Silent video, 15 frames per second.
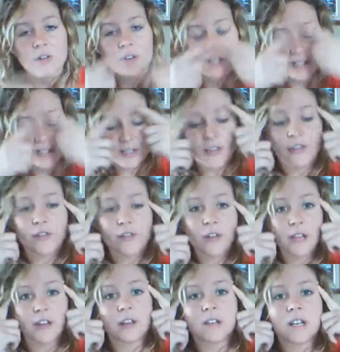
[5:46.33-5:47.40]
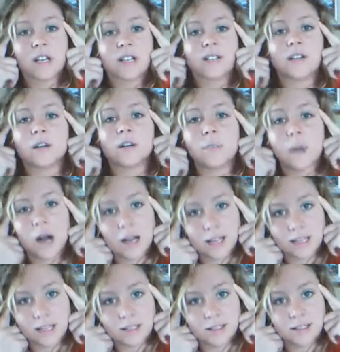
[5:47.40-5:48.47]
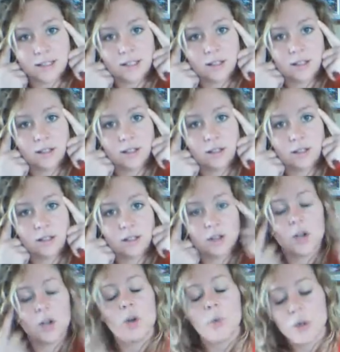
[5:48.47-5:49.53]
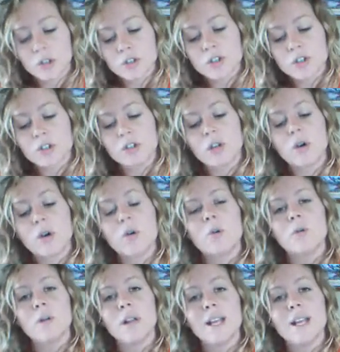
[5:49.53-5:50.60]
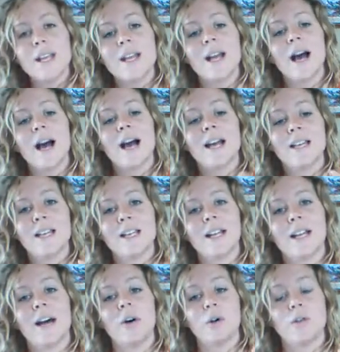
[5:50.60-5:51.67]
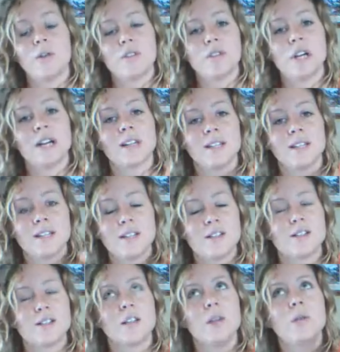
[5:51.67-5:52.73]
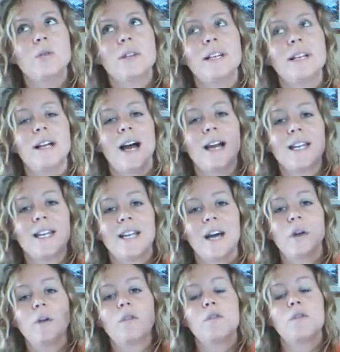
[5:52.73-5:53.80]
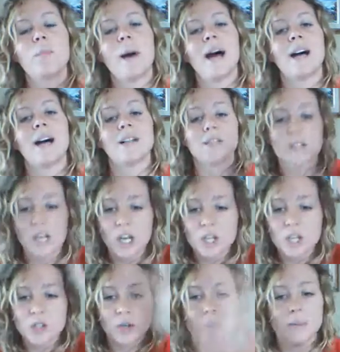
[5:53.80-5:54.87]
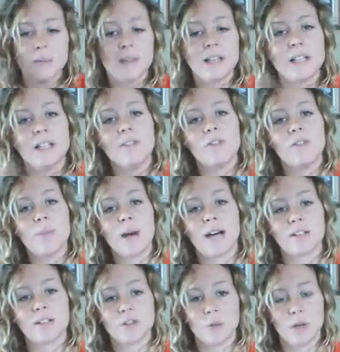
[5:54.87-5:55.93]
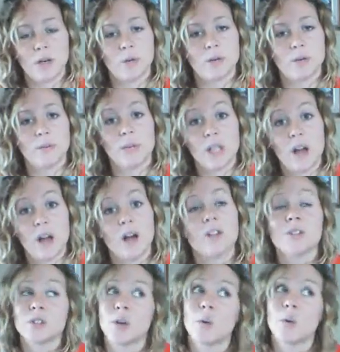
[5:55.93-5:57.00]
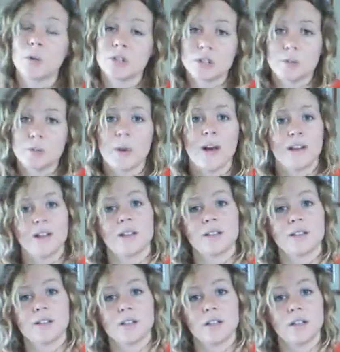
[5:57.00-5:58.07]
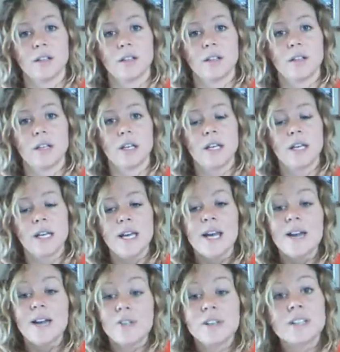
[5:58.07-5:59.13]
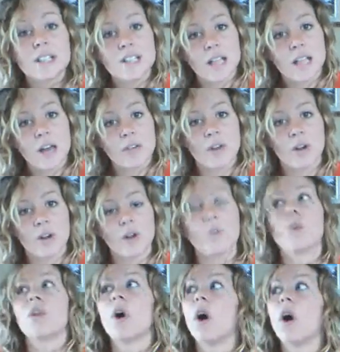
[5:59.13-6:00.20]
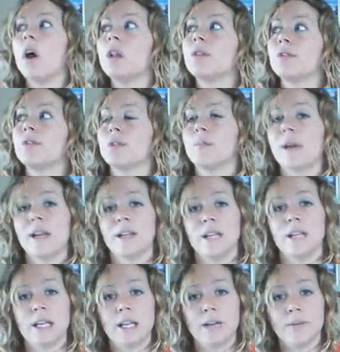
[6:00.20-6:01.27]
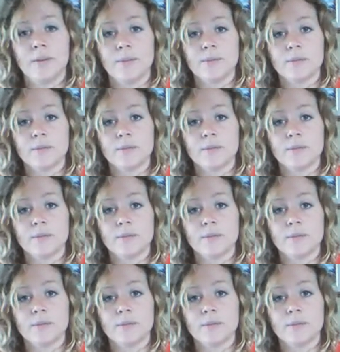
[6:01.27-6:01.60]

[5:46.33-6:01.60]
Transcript: versus the fear that is in our mind, we are slowly guided out of the darkness, slowly guided out of the past, so that we may leave the past where it belongs, which is behind us. And then together, with all of humanity,